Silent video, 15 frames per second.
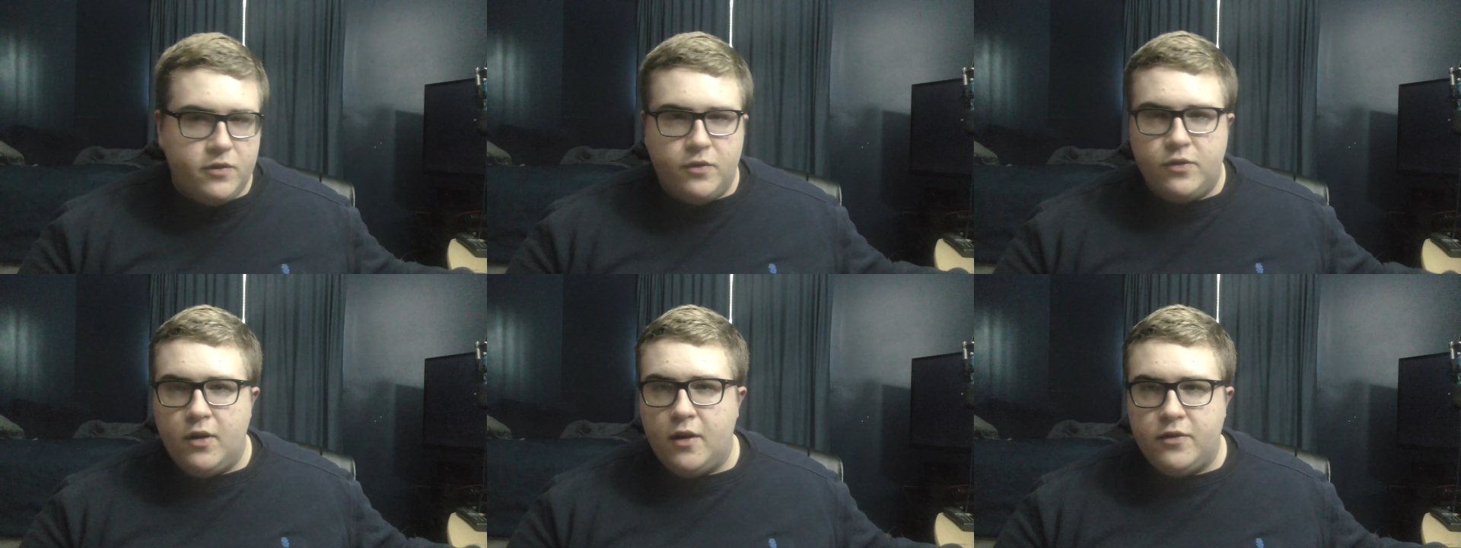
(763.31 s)

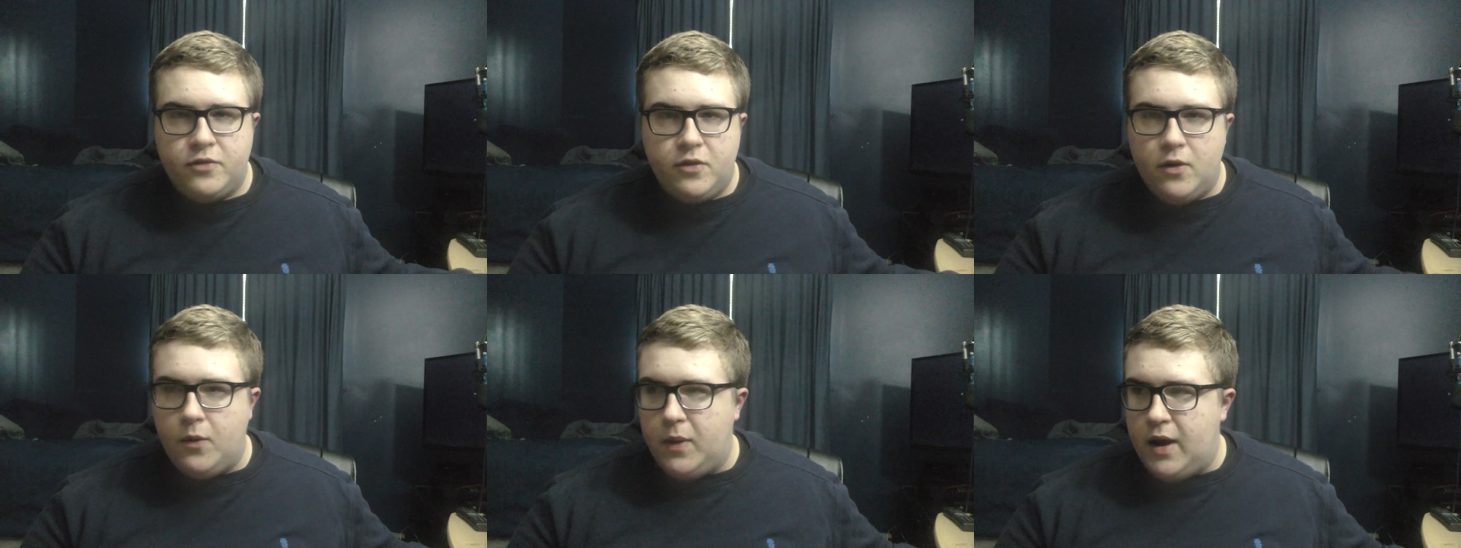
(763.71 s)
there's
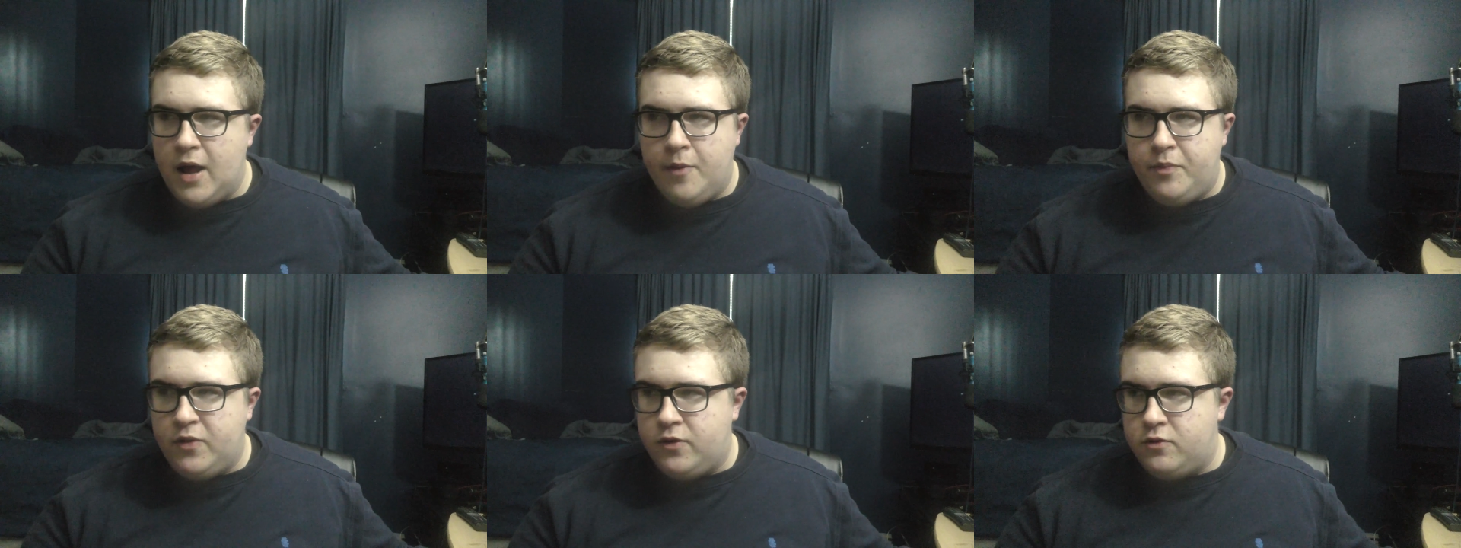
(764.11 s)
also an
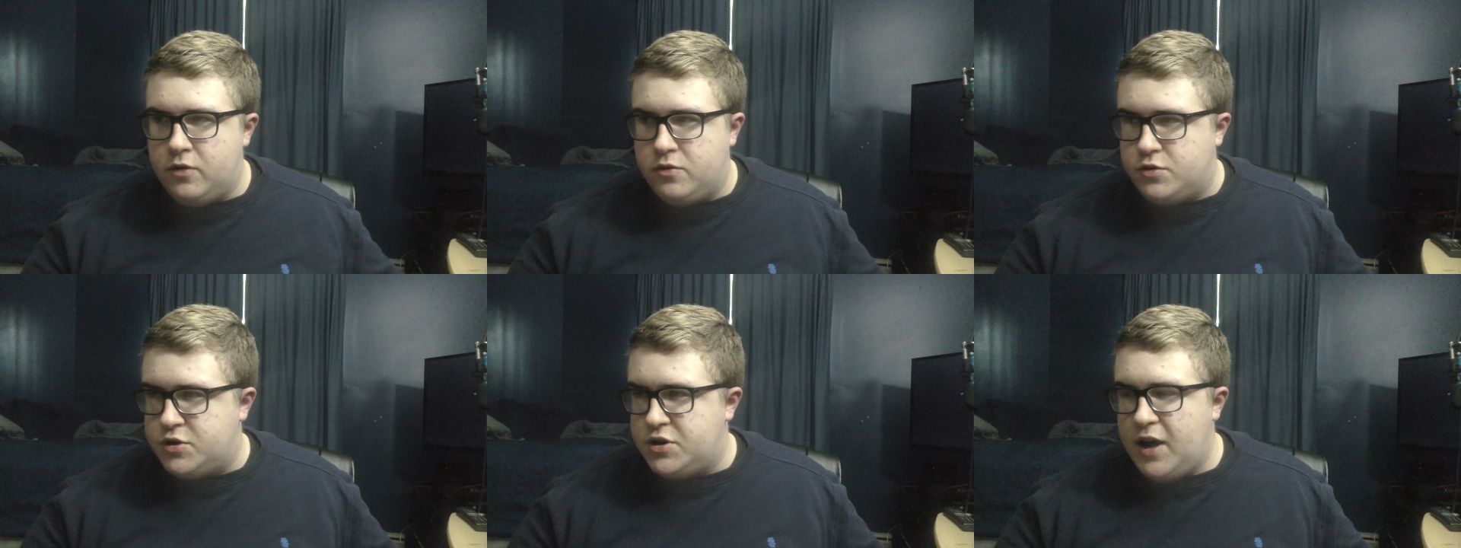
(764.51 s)

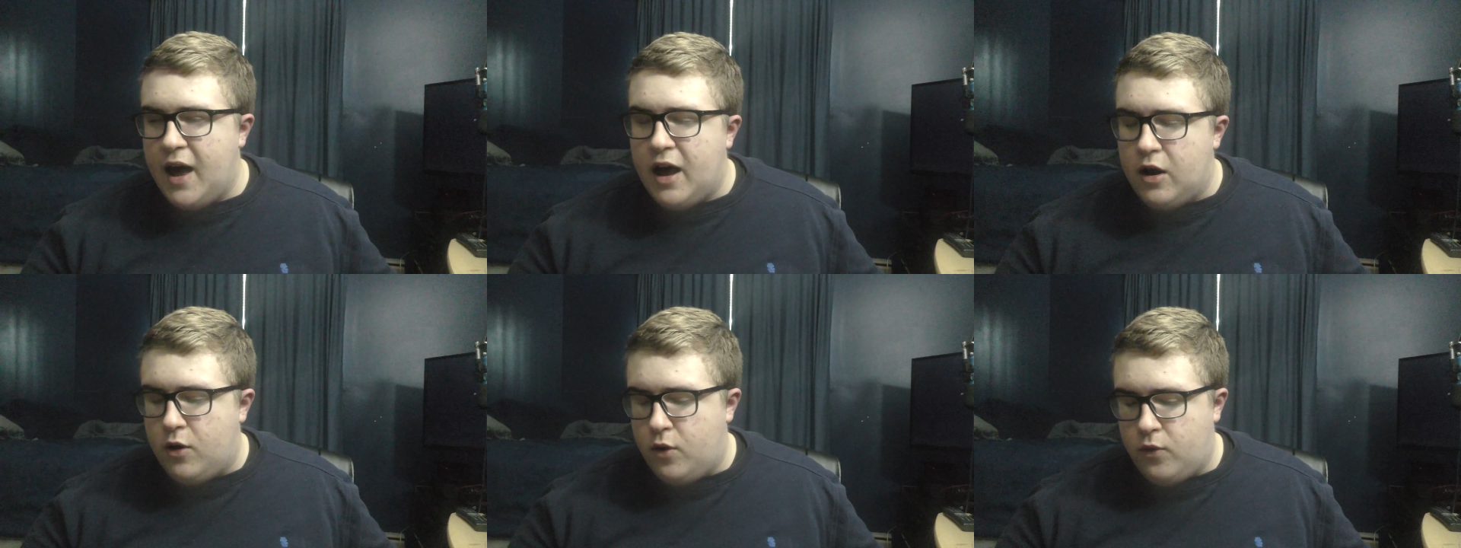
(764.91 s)
episode
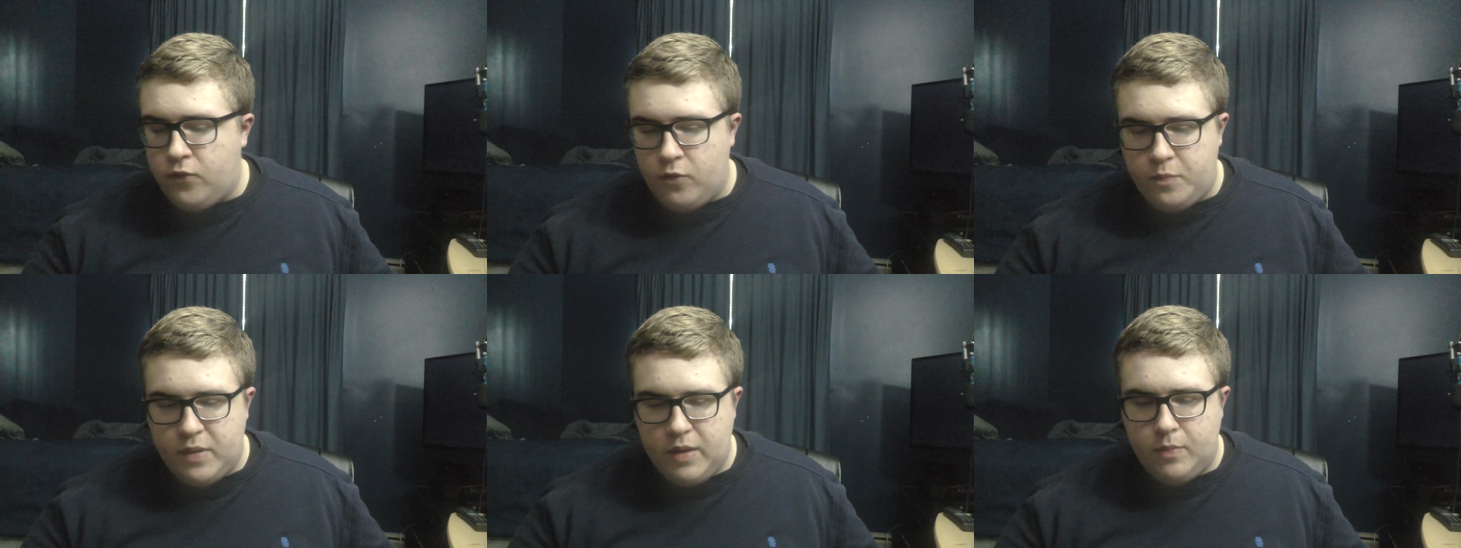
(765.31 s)
Shadow
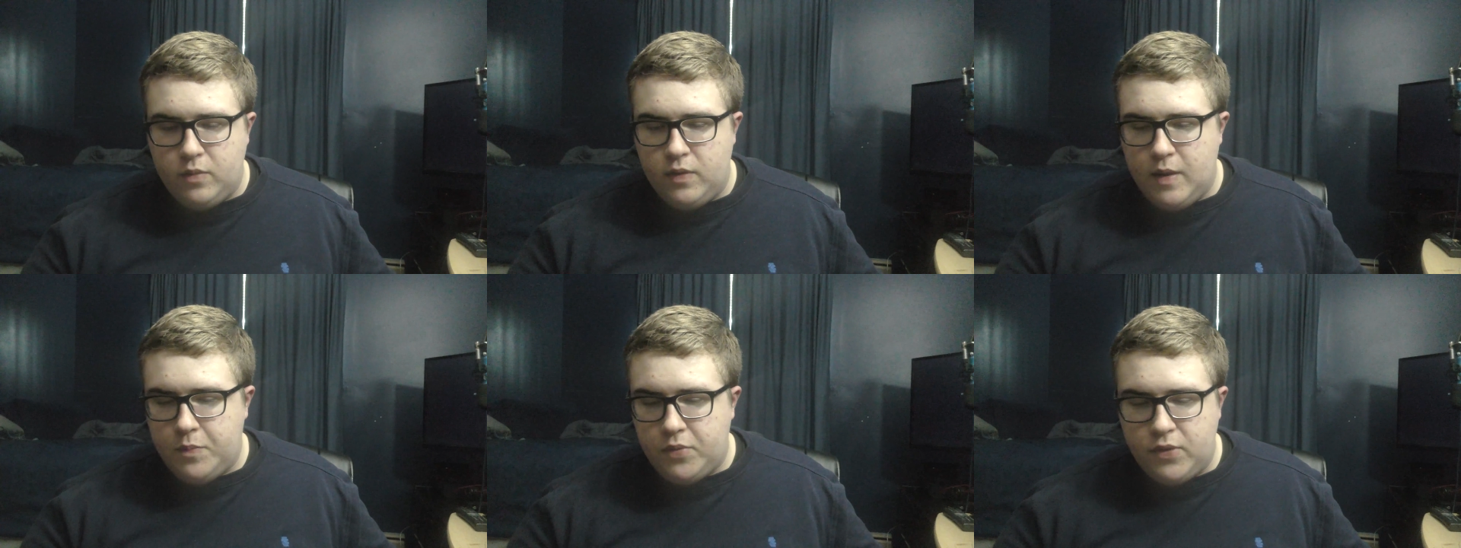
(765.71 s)
for people
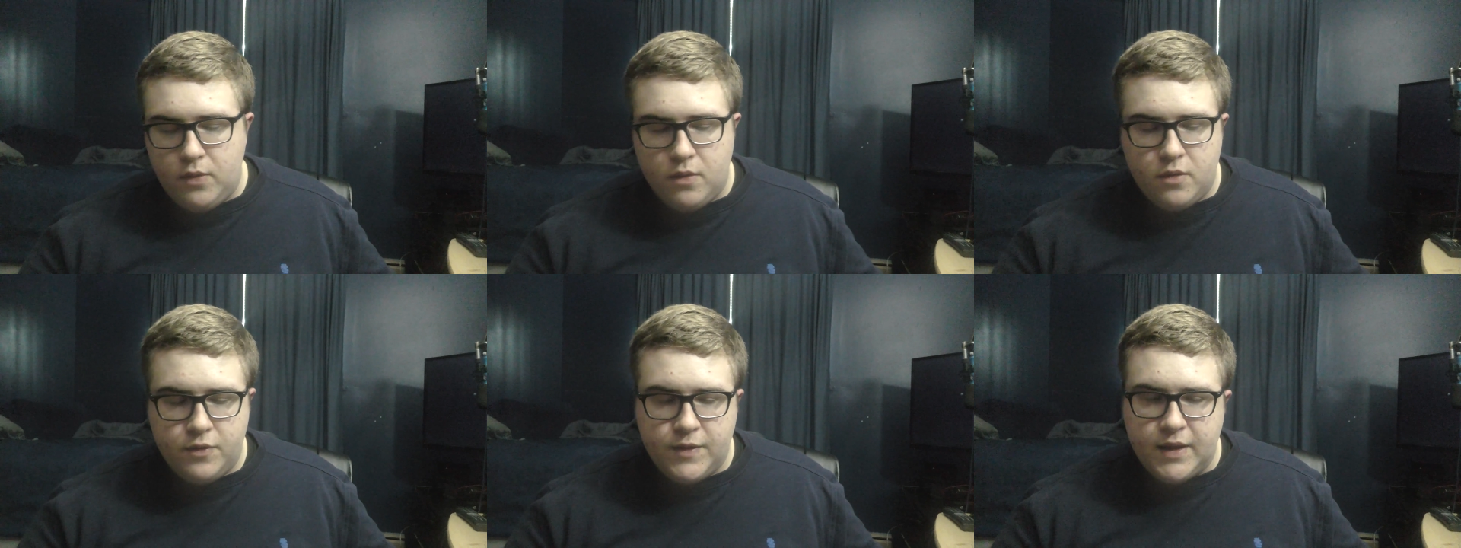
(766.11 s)
that
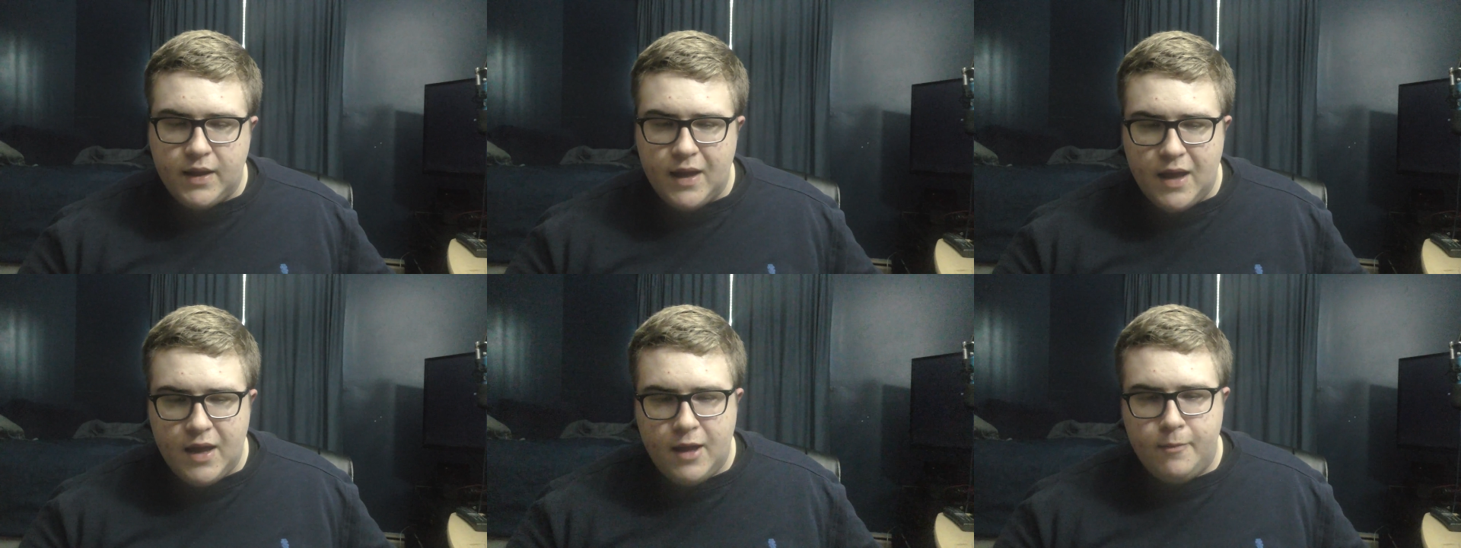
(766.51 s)
pre-ordered the
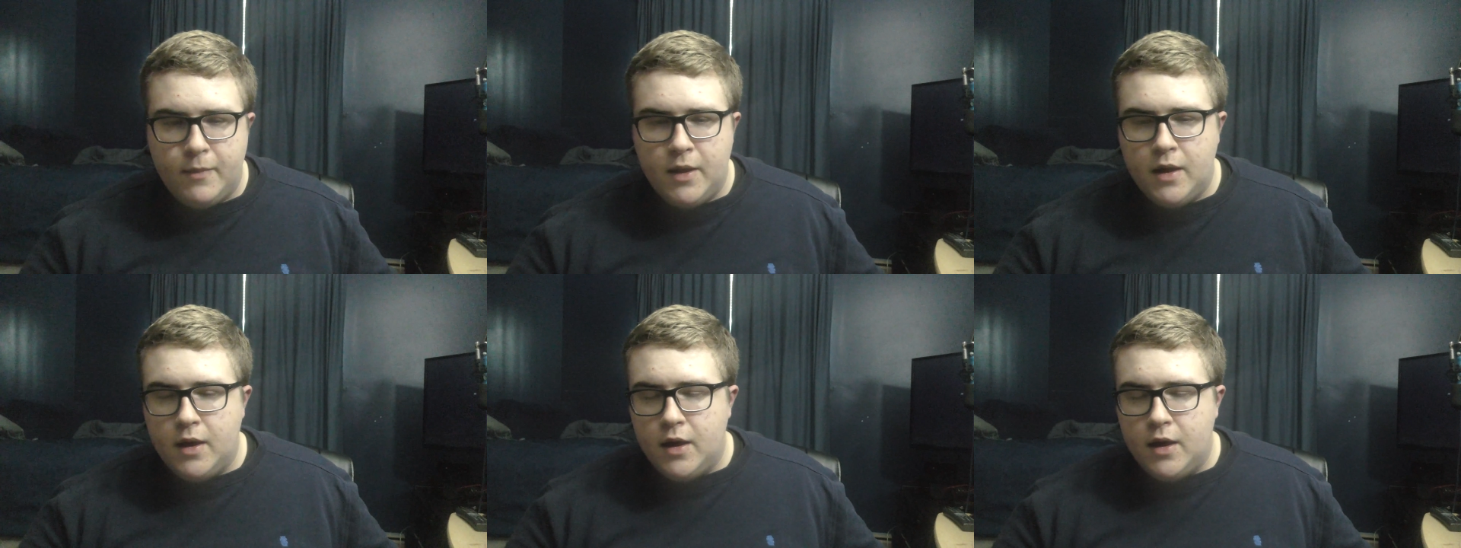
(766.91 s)
game.